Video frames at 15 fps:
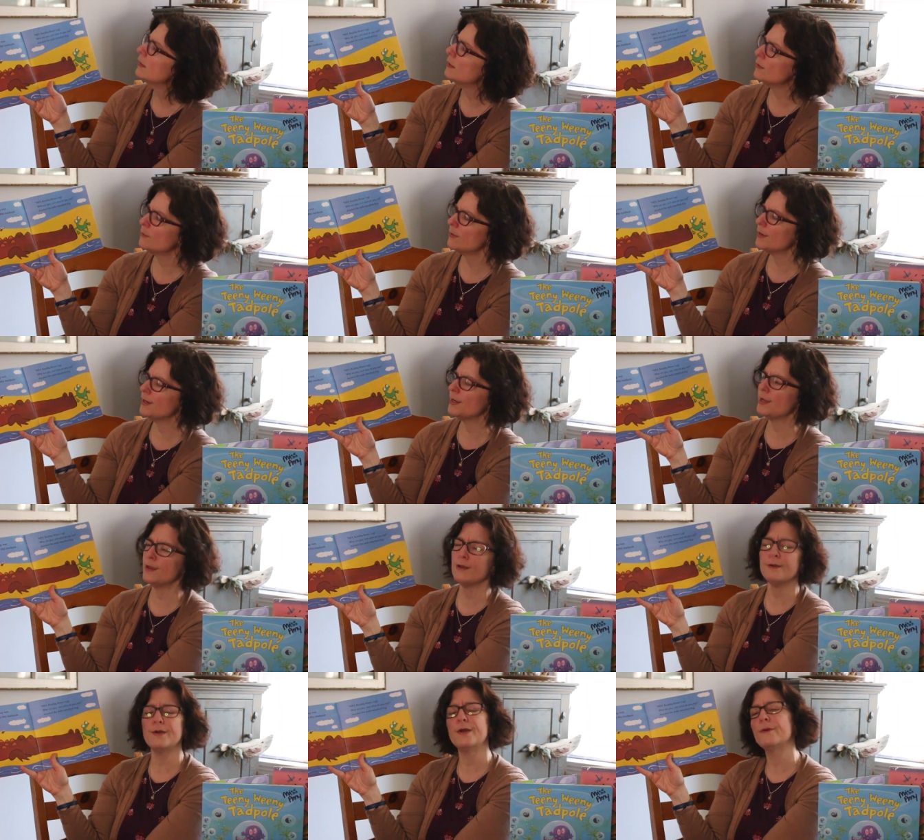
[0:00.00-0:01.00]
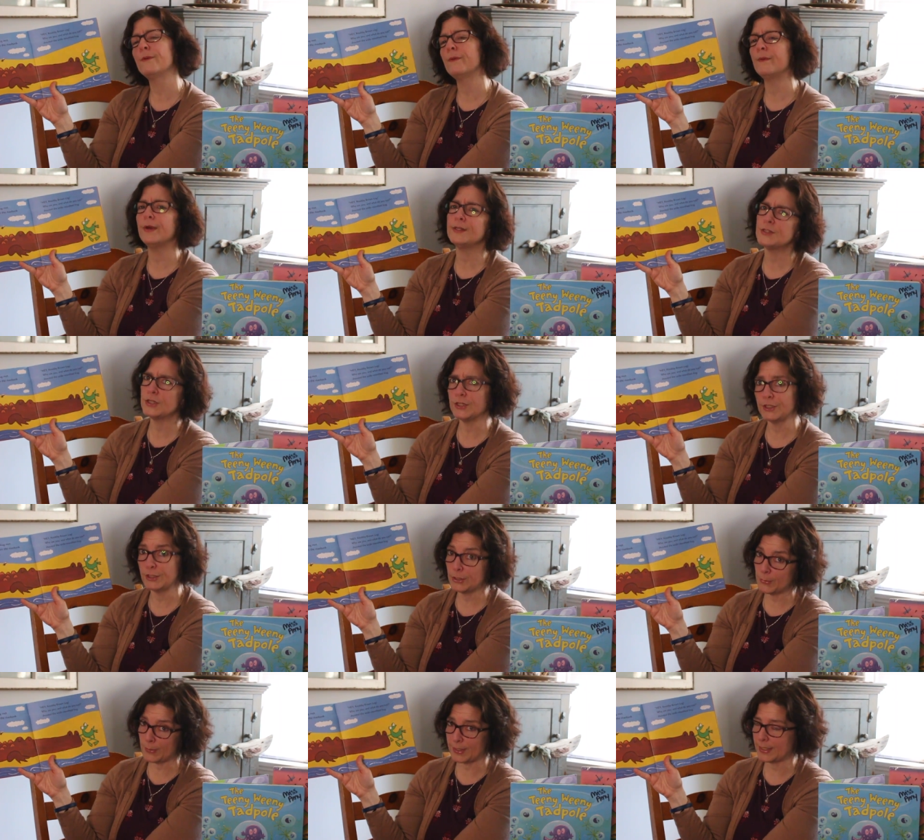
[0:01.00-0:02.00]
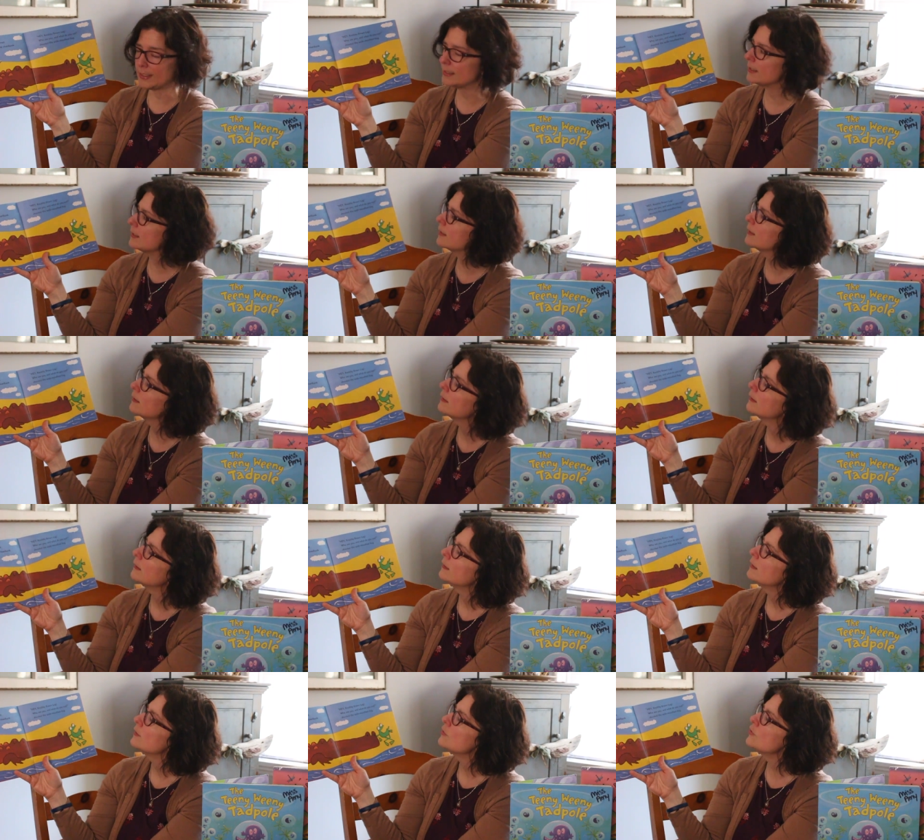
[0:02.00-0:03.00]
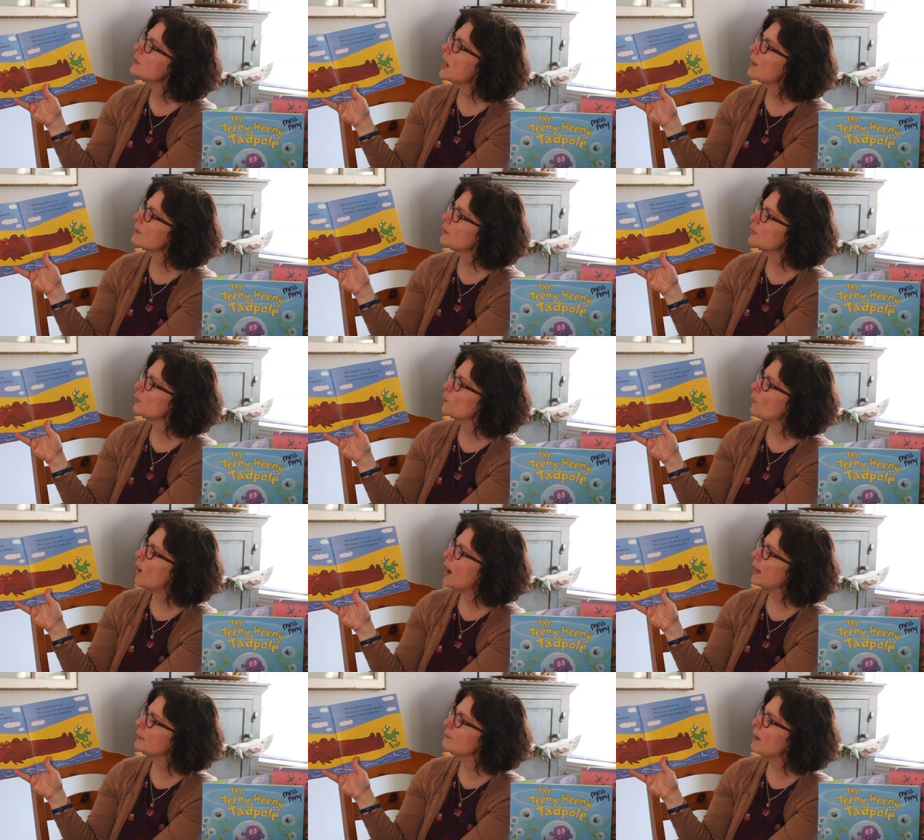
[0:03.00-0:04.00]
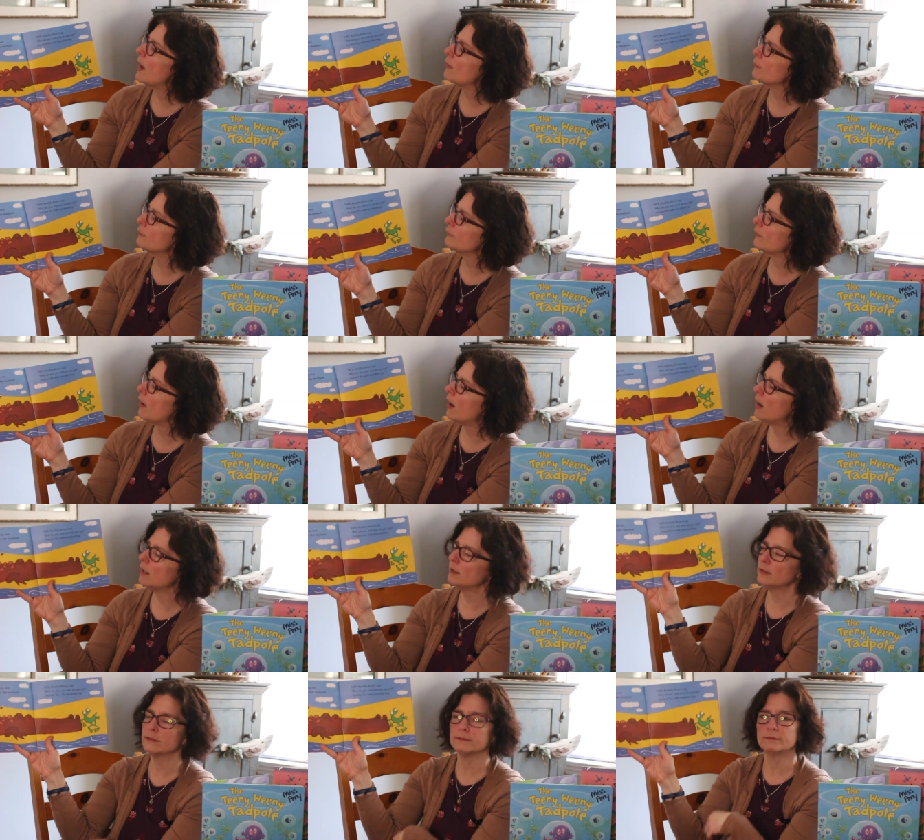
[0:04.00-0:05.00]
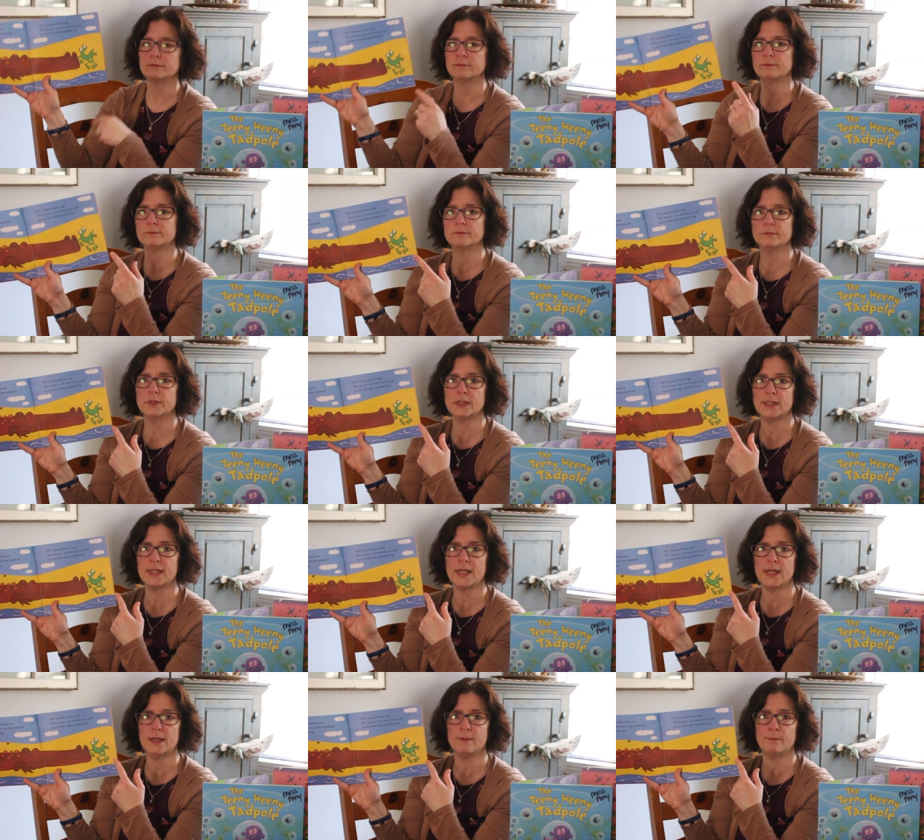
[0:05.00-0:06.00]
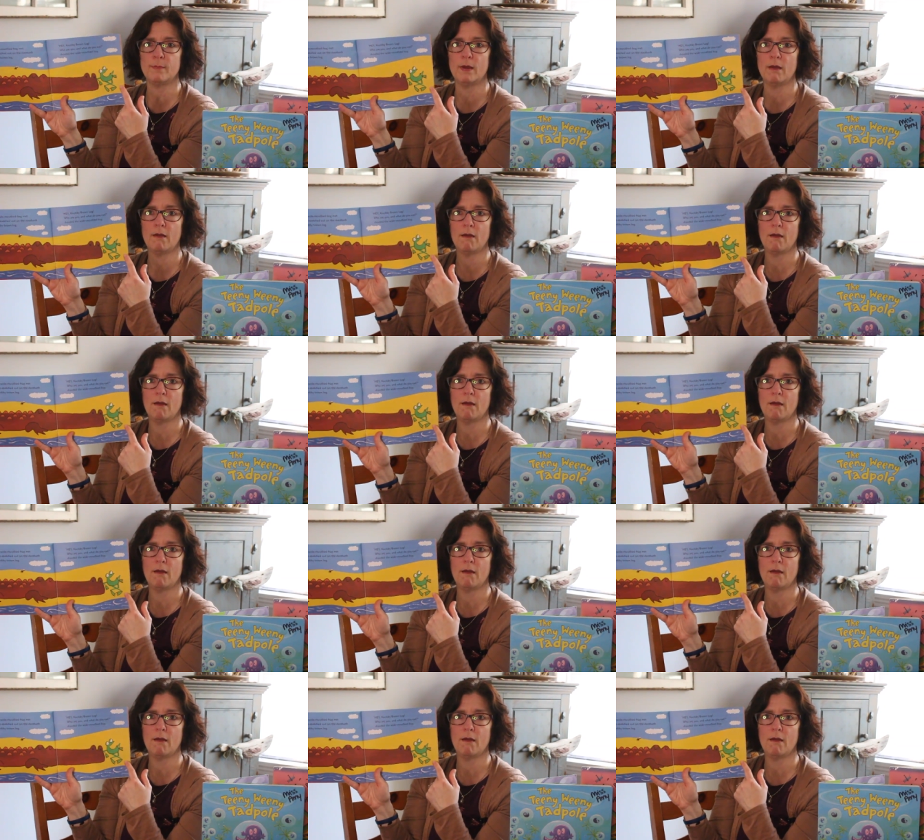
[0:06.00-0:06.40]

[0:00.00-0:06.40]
who are you and what do you eat? Shouted the wide-mouthed frog. Look at him.